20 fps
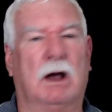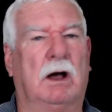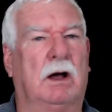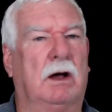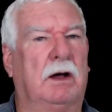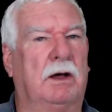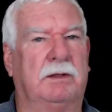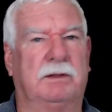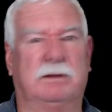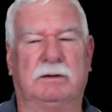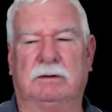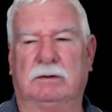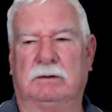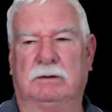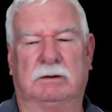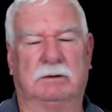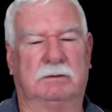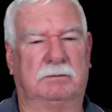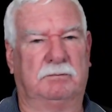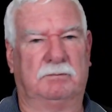
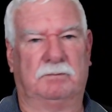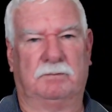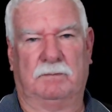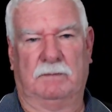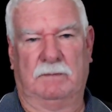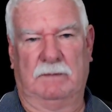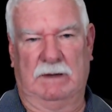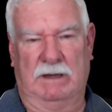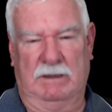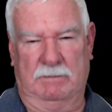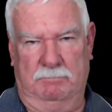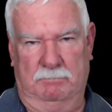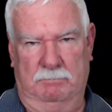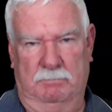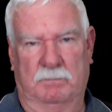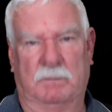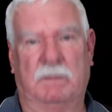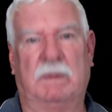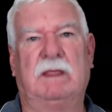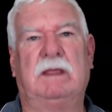It's very
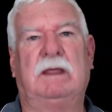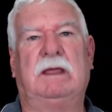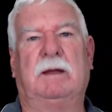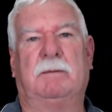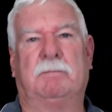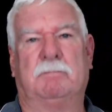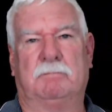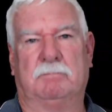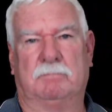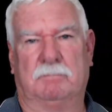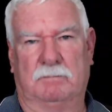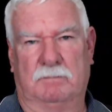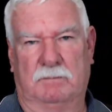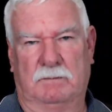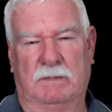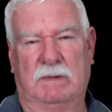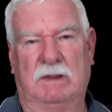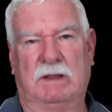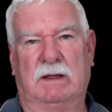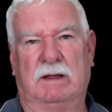good in
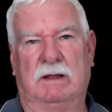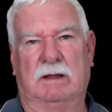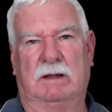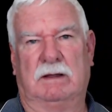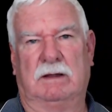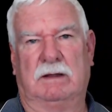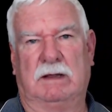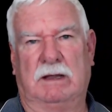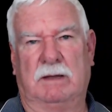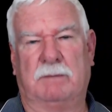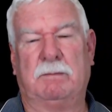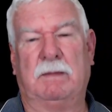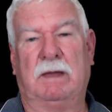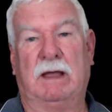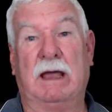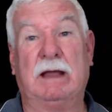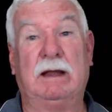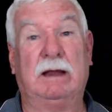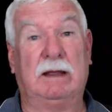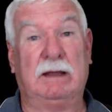the Argus. So
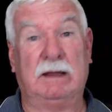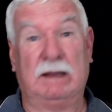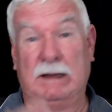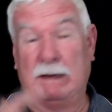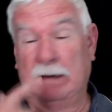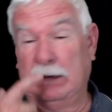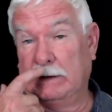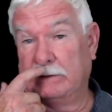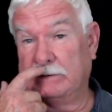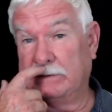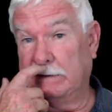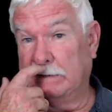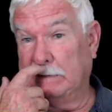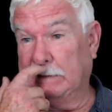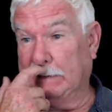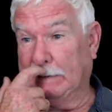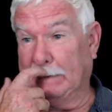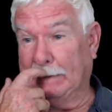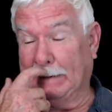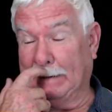
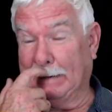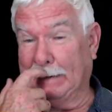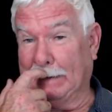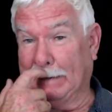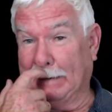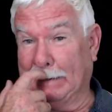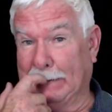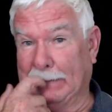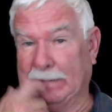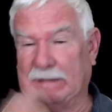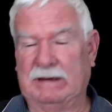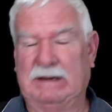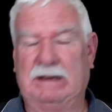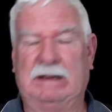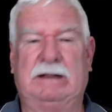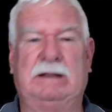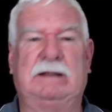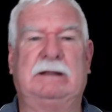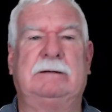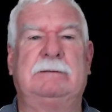congratulations to all the
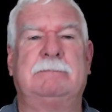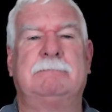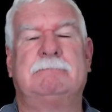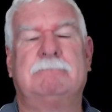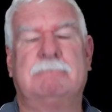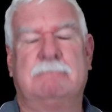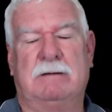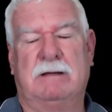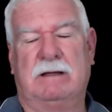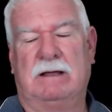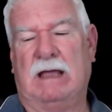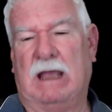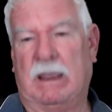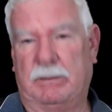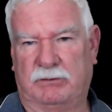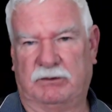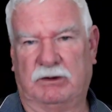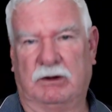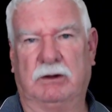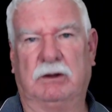people involved.
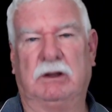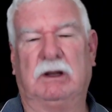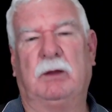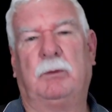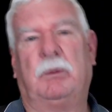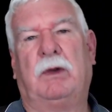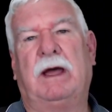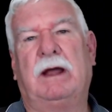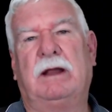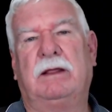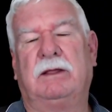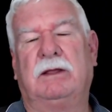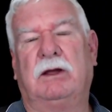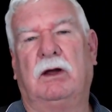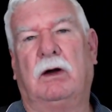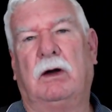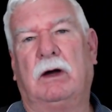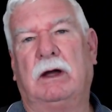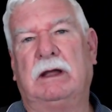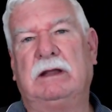Absolutely, Brad. And the
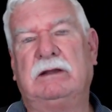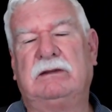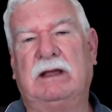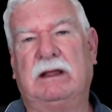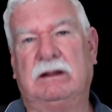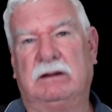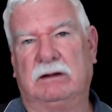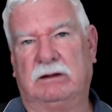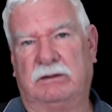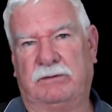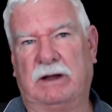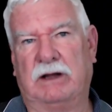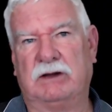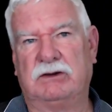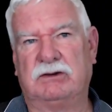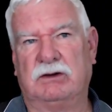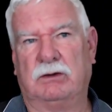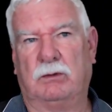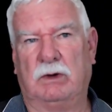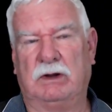guys at this
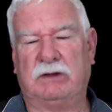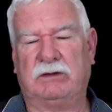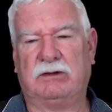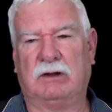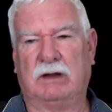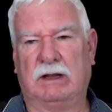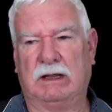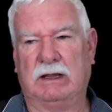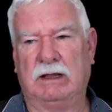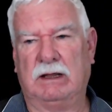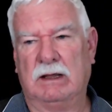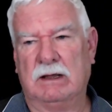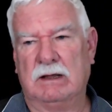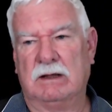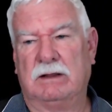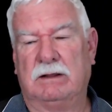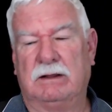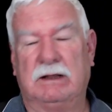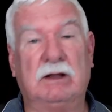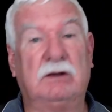function recently,
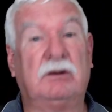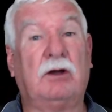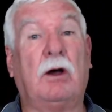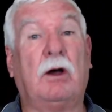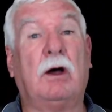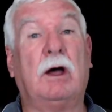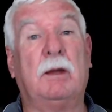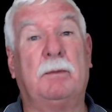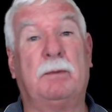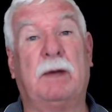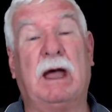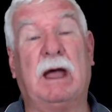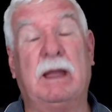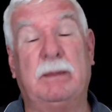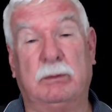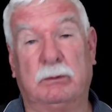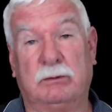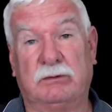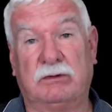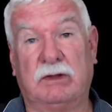the entire
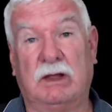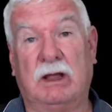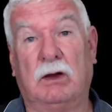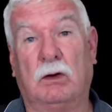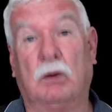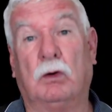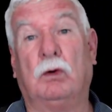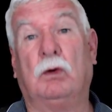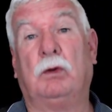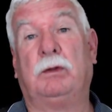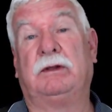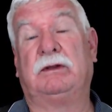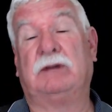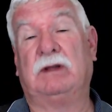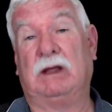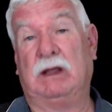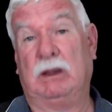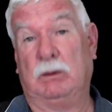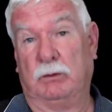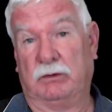paper was there. All the
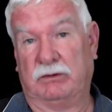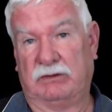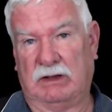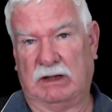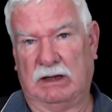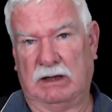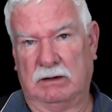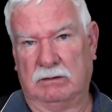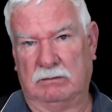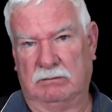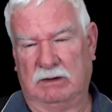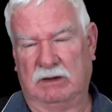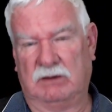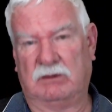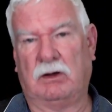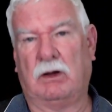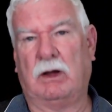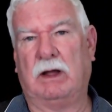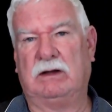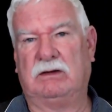team was there, the
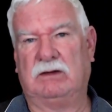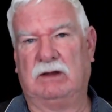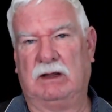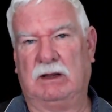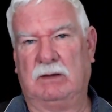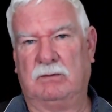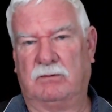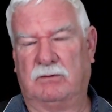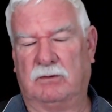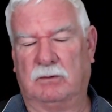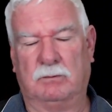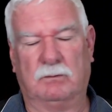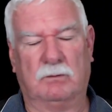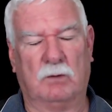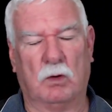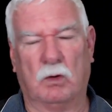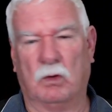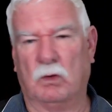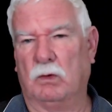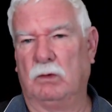entire team, from
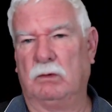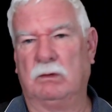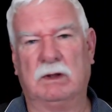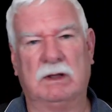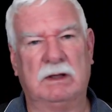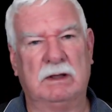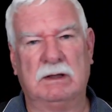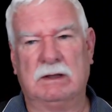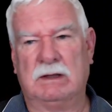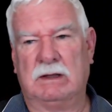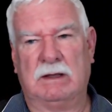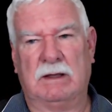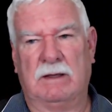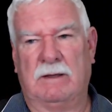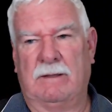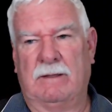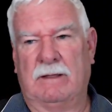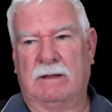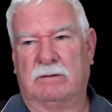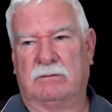
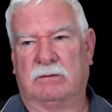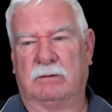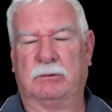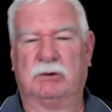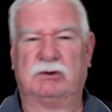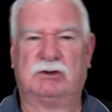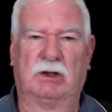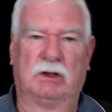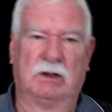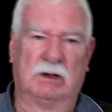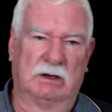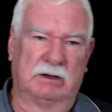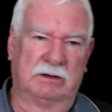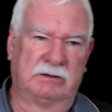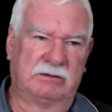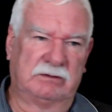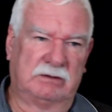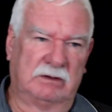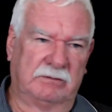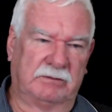the
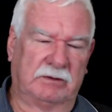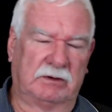journalists, the